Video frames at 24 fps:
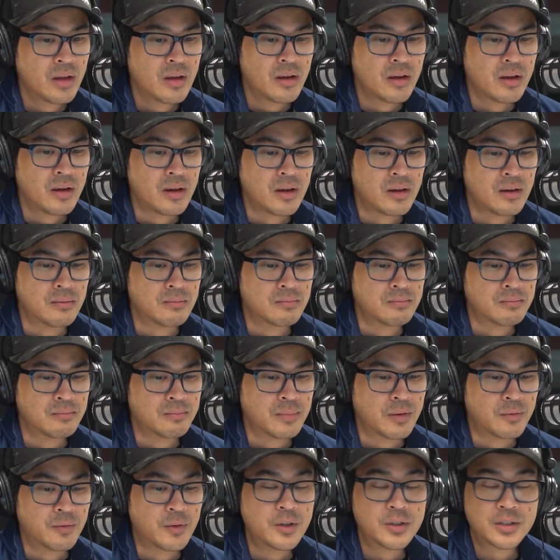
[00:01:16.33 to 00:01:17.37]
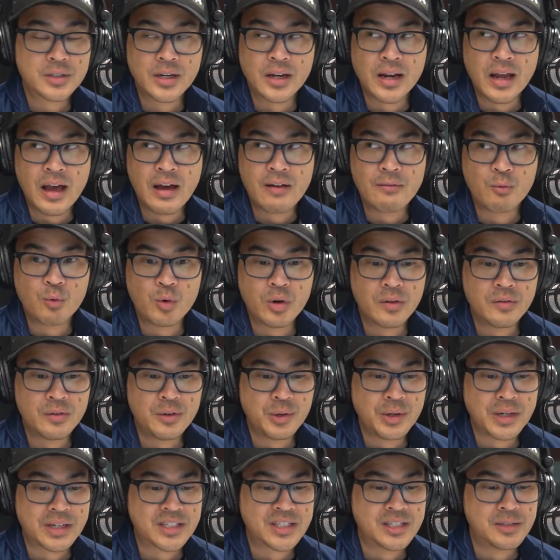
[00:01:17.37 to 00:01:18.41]
But first, can I have one of
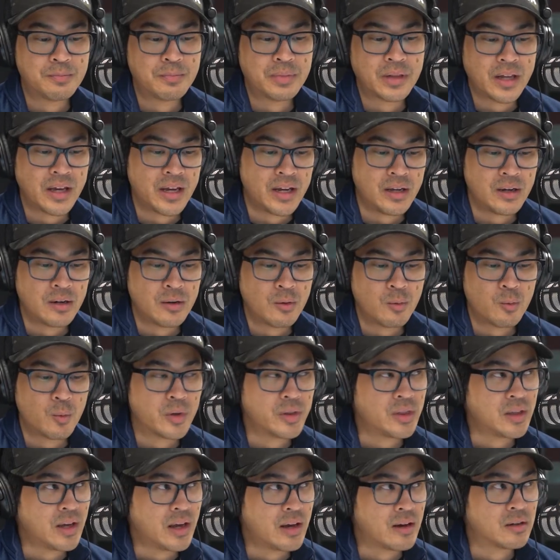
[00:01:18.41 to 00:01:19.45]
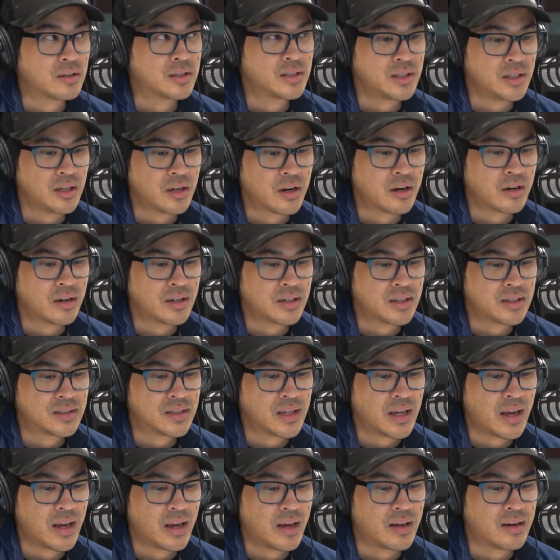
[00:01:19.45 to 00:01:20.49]
you explain what the NRCR is
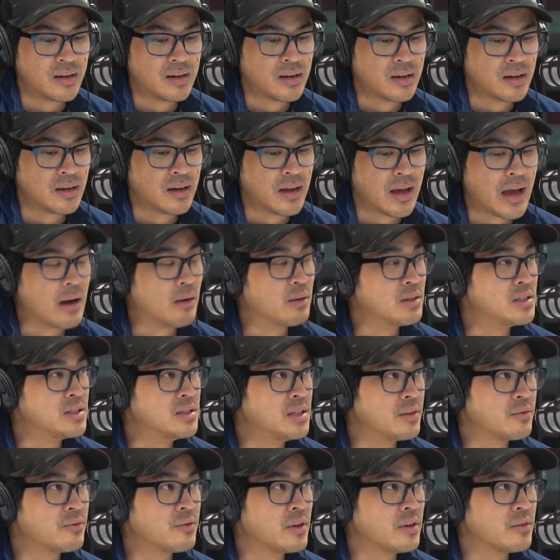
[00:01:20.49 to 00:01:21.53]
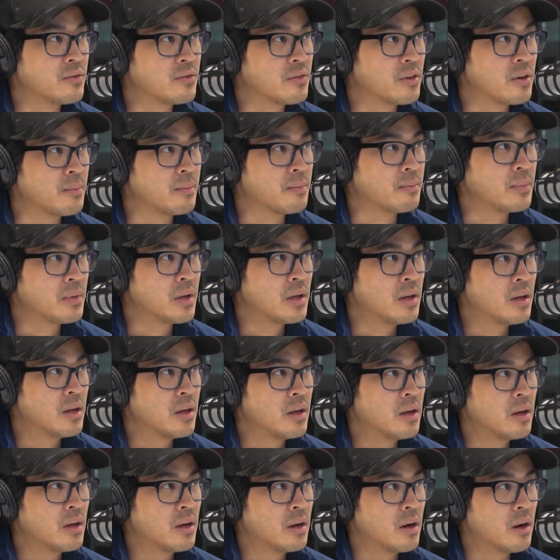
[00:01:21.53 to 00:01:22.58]
and how it's different from
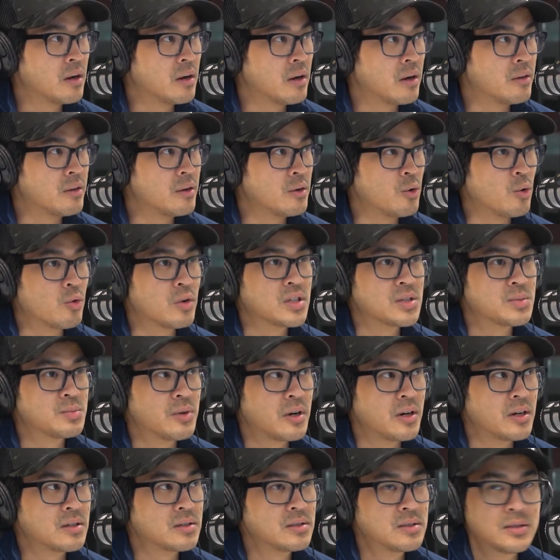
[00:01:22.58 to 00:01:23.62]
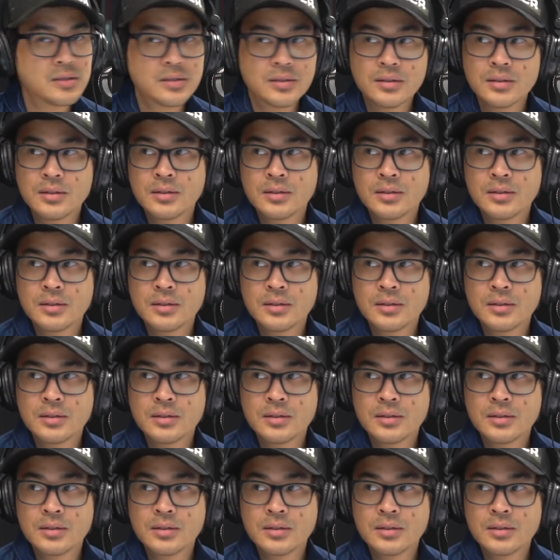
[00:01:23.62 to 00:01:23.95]
our other Noritz products?